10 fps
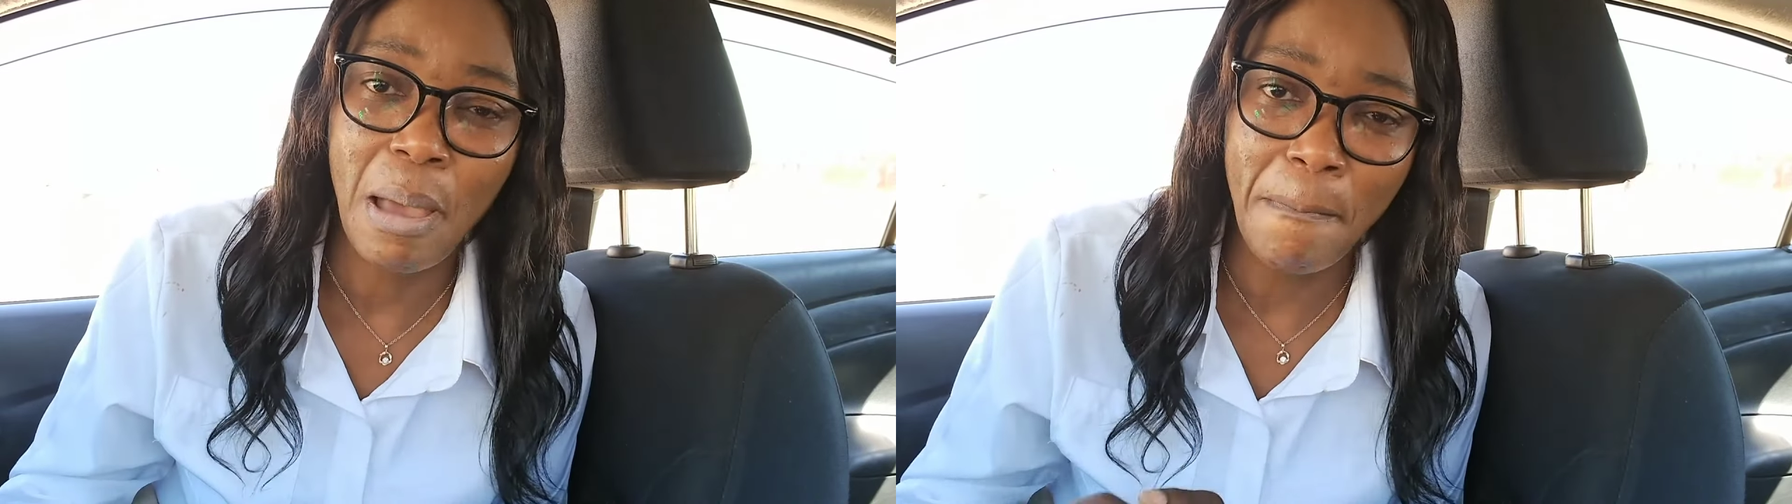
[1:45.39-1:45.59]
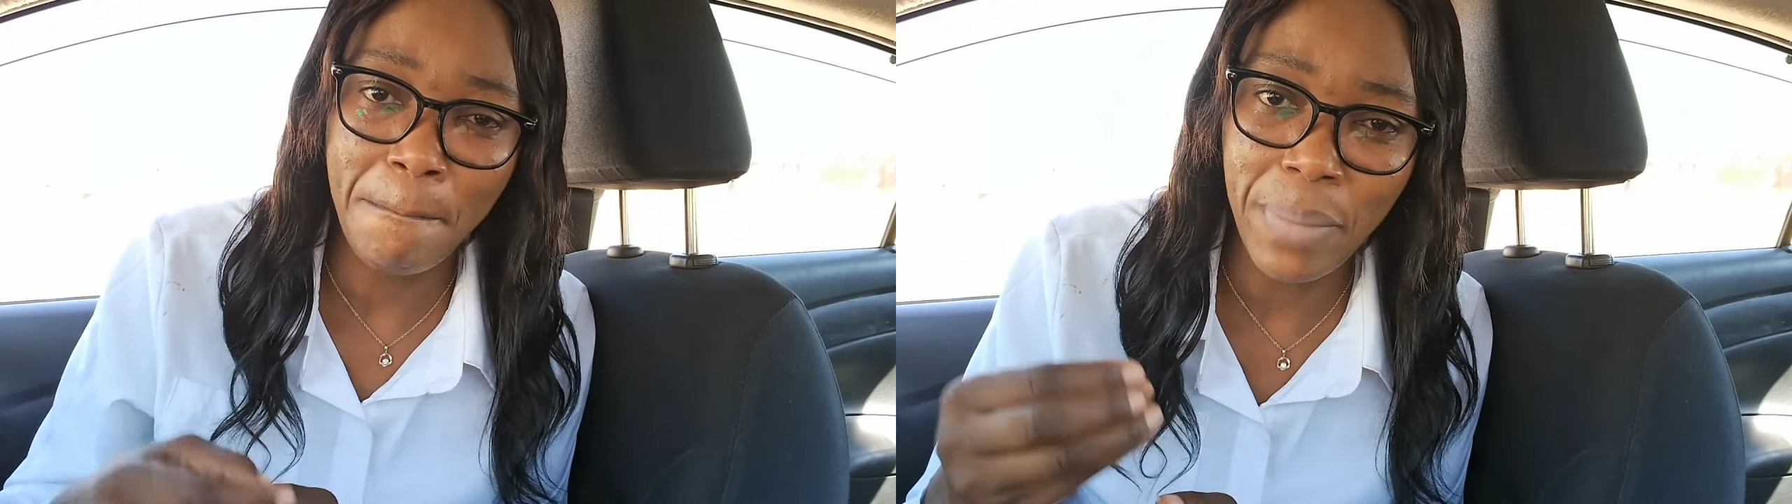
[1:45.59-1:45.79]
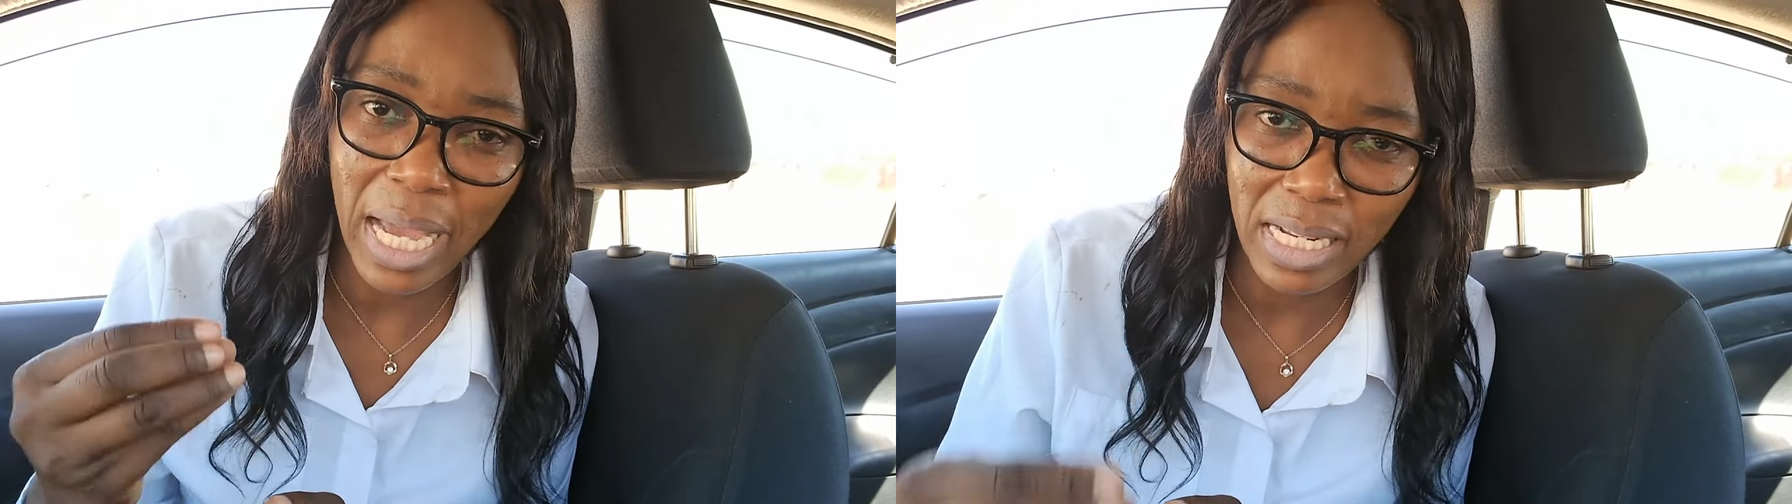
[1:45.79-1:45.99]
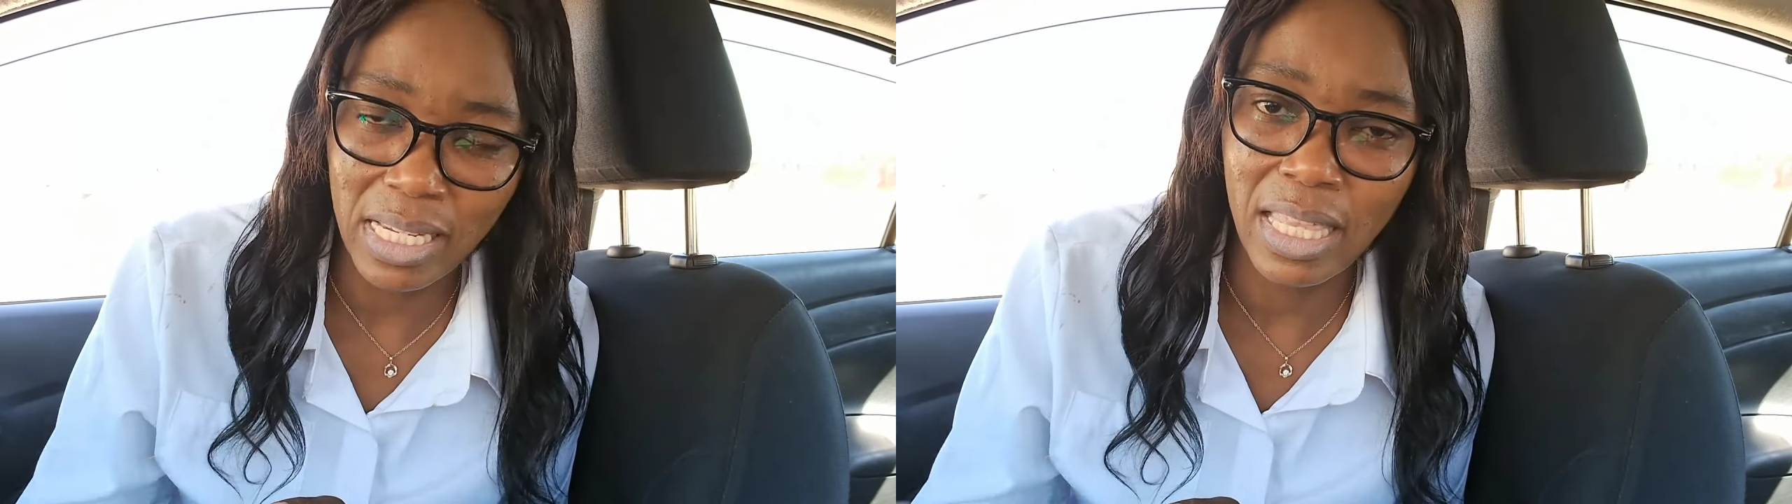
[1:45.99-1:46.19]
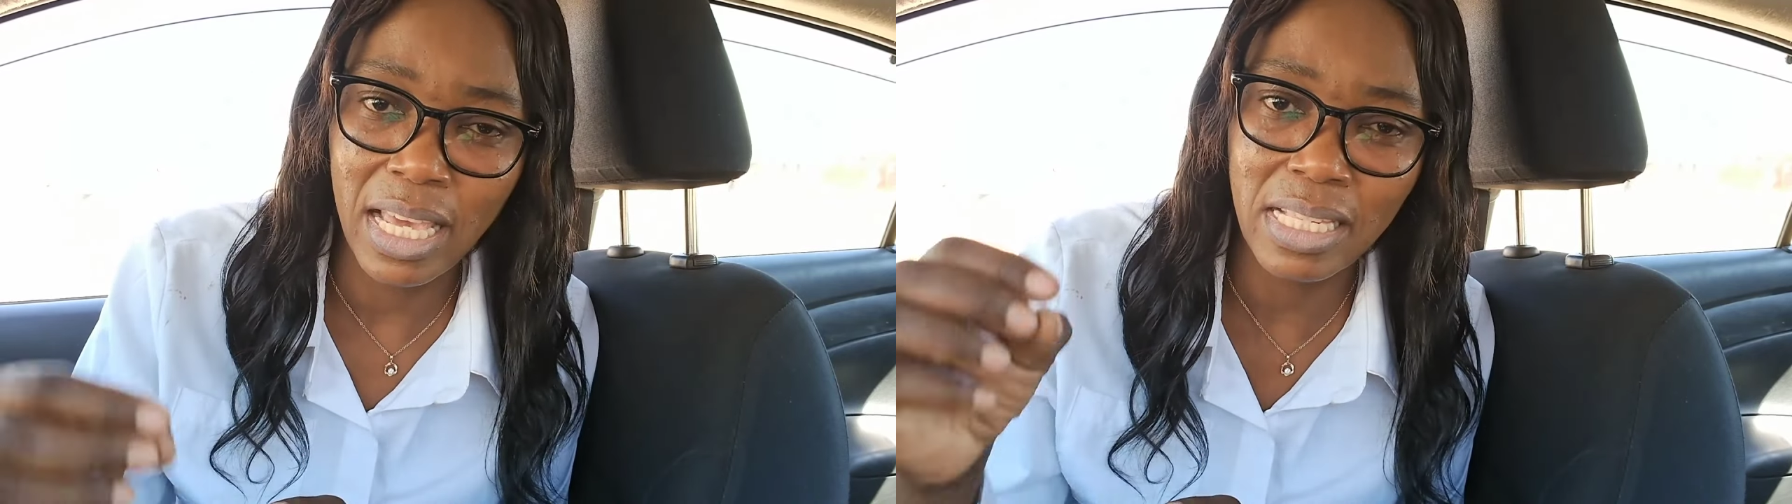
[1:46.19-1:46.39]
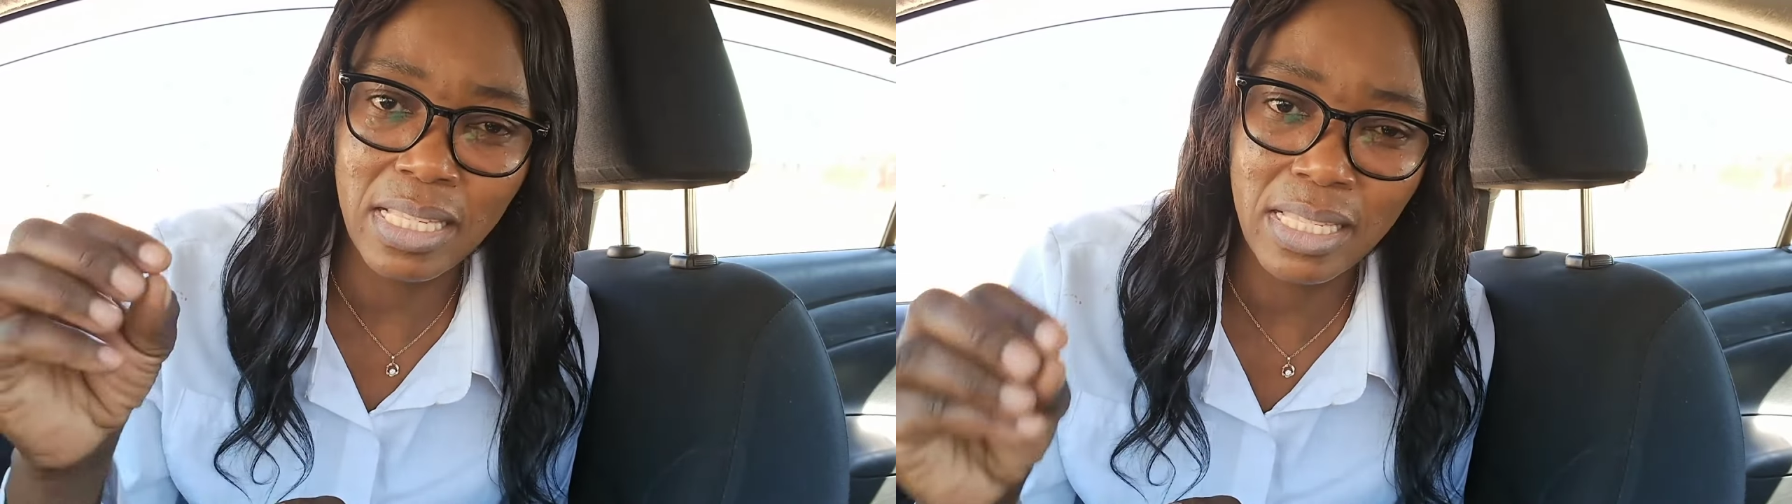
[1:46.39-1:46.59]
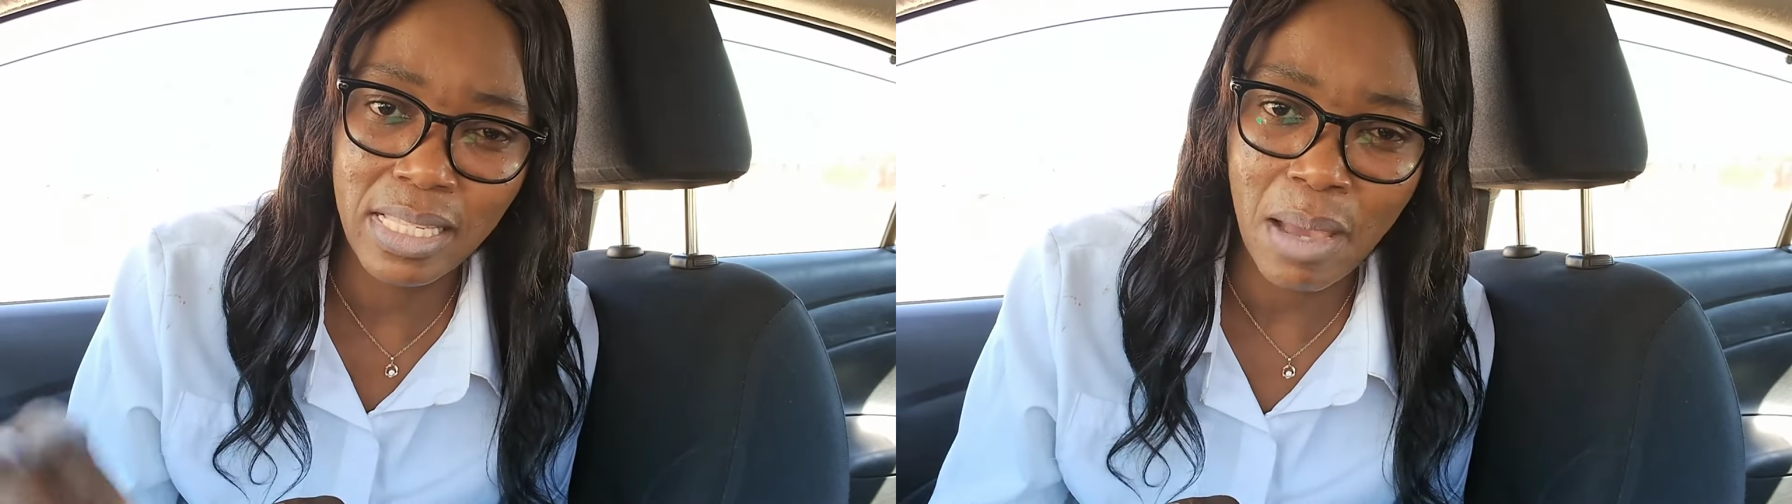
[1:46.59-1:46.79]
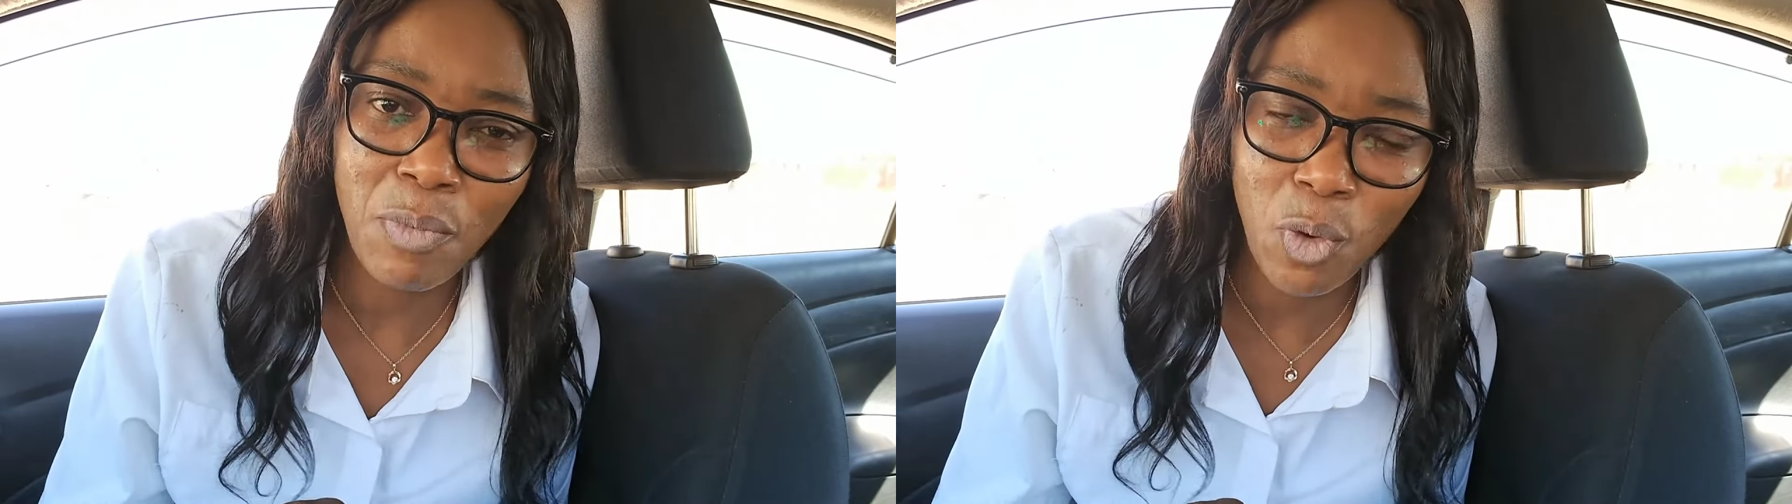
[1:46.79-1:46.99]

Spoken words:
But there are some